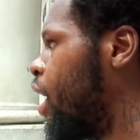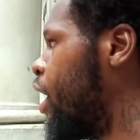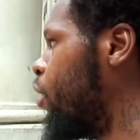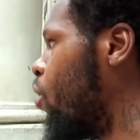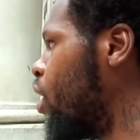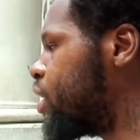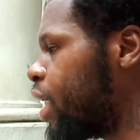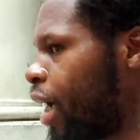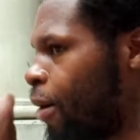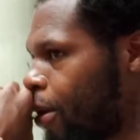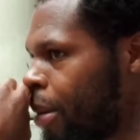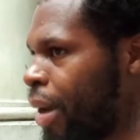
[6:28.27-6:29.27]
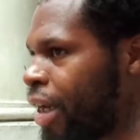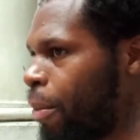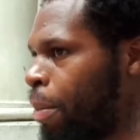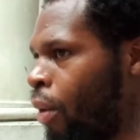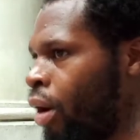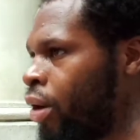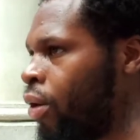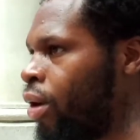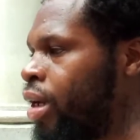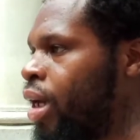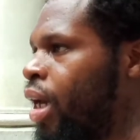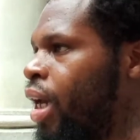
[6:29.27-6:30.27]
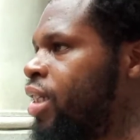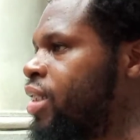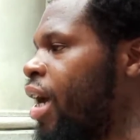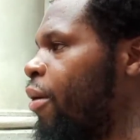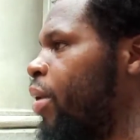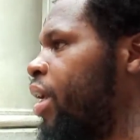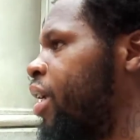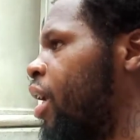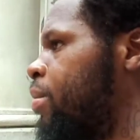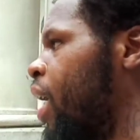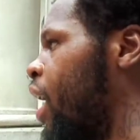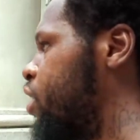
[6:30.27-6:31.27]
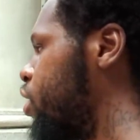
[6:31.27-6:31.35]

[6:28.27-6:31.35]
And the one thing I want to make a point on is that when it comes down to